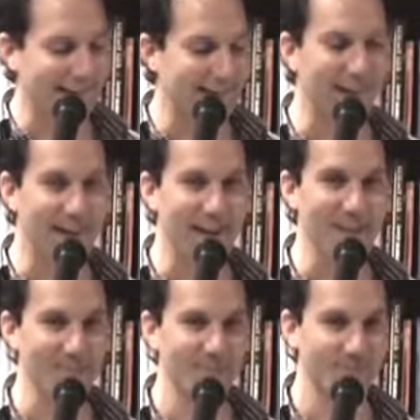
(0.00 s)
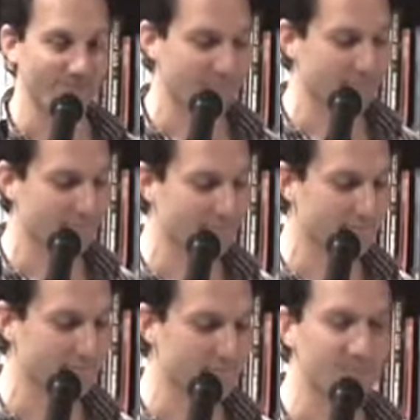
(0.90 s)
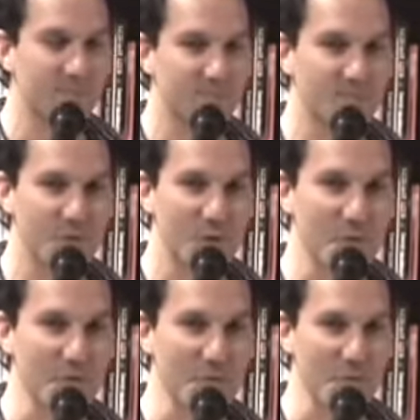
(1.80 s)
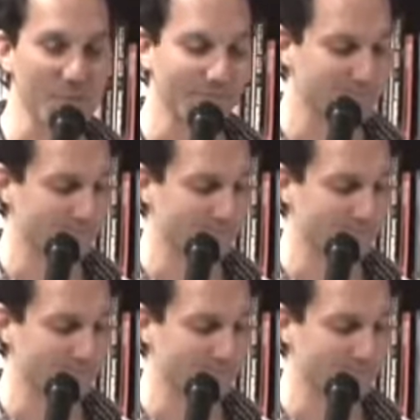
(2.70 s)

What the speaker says: Yeah. She was warm.